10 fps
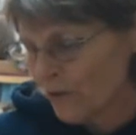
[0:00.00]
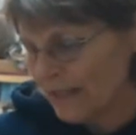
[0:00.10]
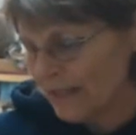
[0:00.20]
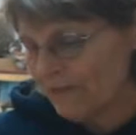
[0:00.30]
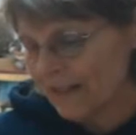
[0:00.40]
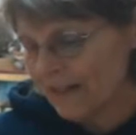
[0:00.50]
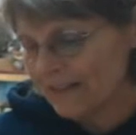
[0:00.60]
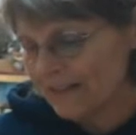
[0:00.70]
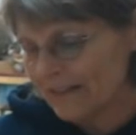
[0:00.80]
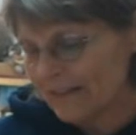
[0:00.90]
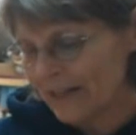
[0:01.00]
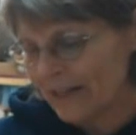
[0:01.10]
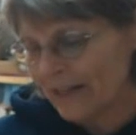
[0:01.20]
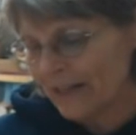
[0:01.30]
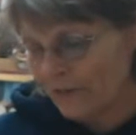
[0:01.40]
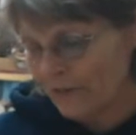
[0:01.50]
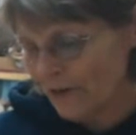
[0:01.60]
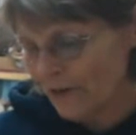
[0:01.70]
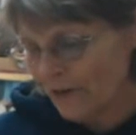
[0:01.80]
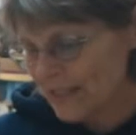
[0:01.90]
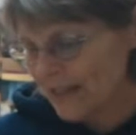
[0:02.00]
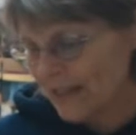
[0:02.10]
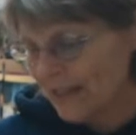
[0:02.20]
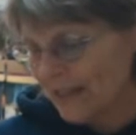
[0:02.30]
Event held at FFRC